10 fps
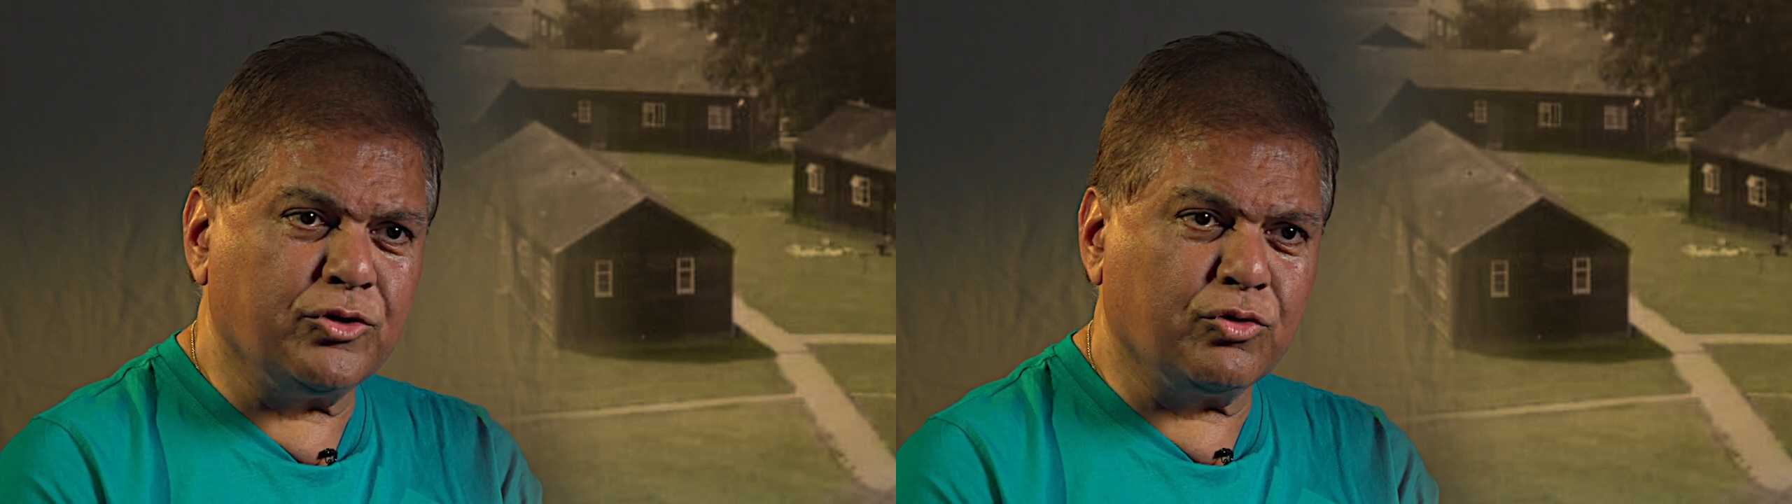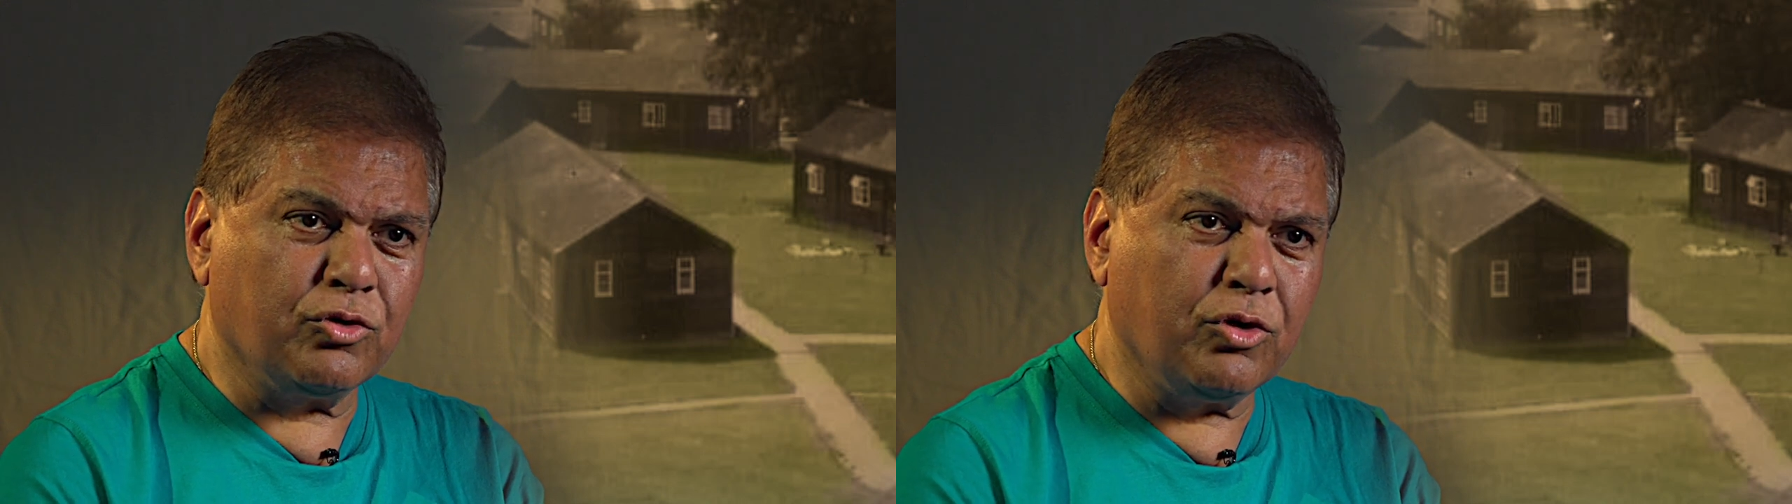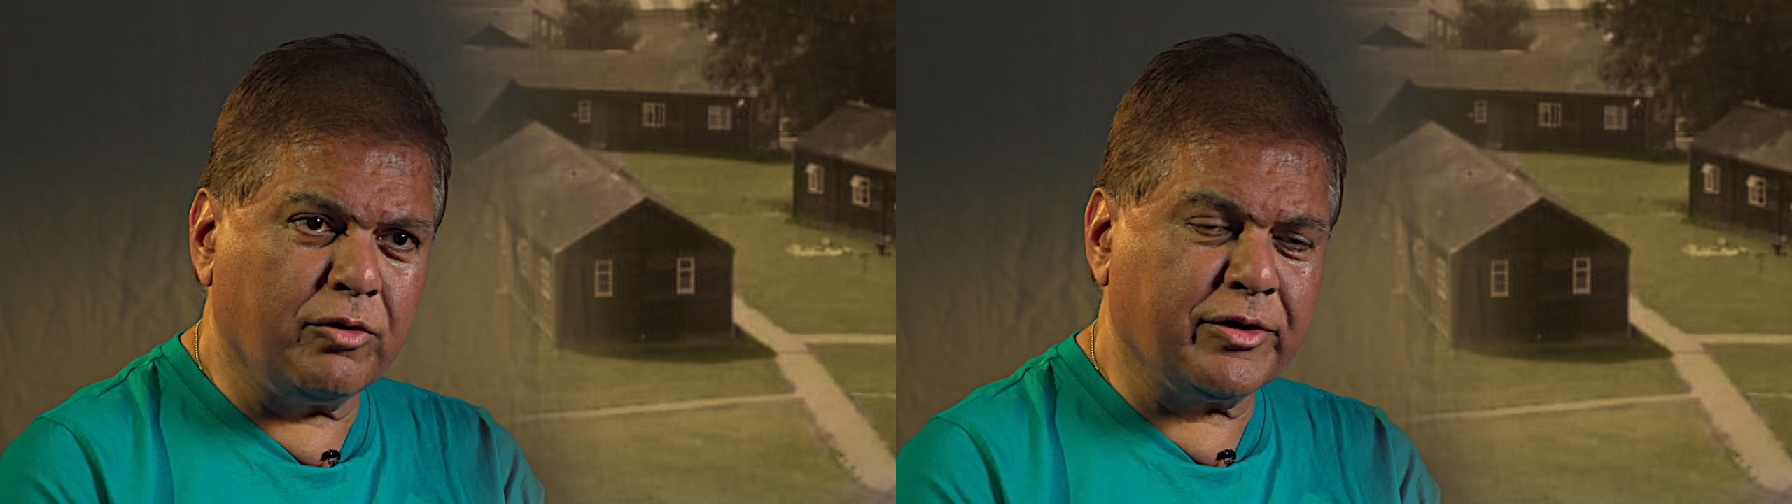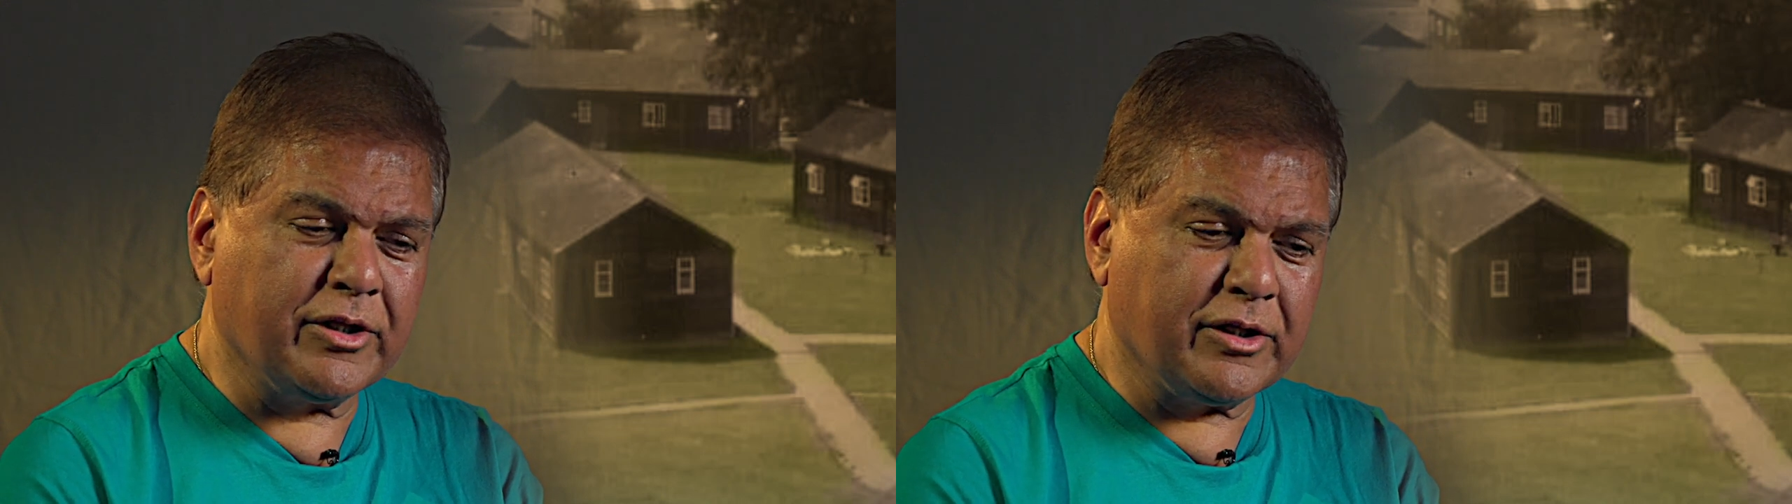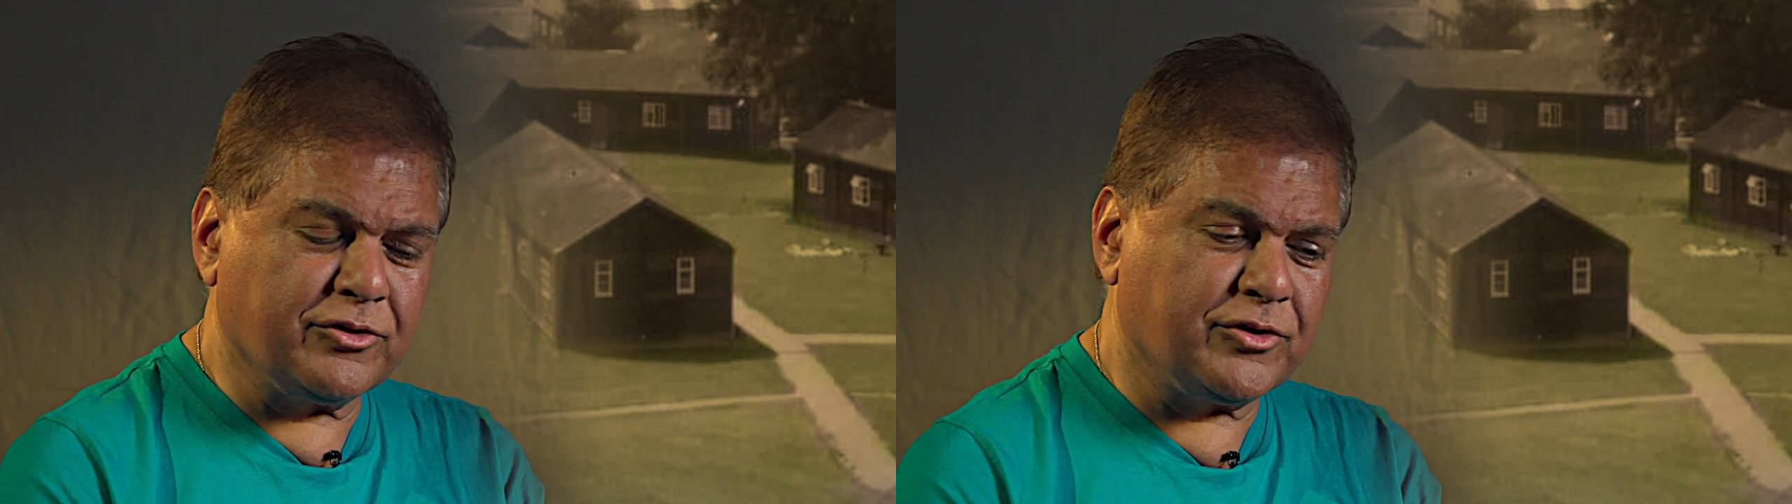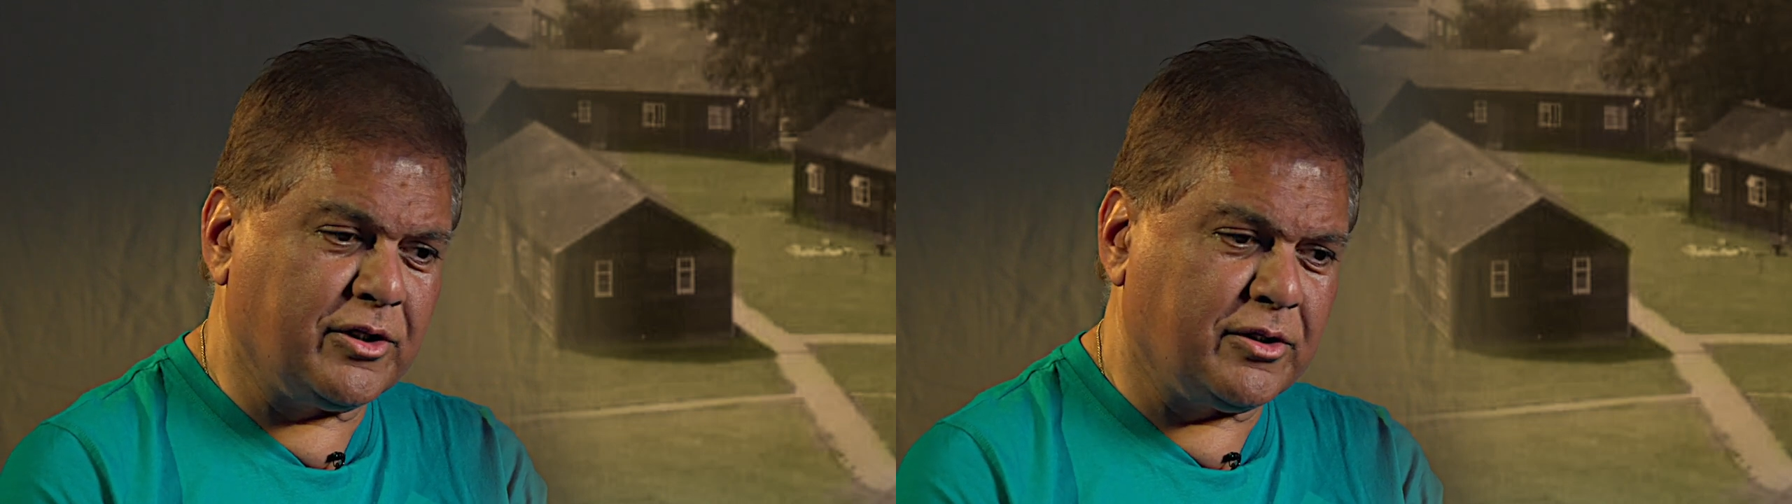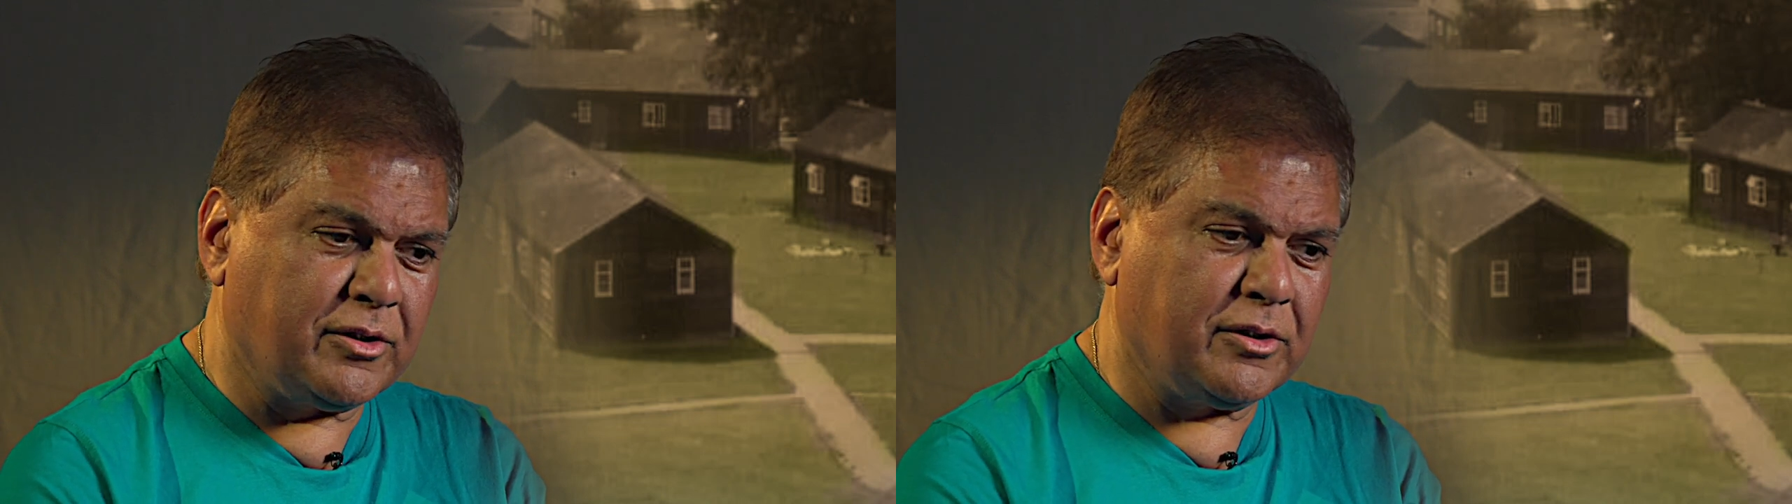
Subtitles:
you could go in there and say,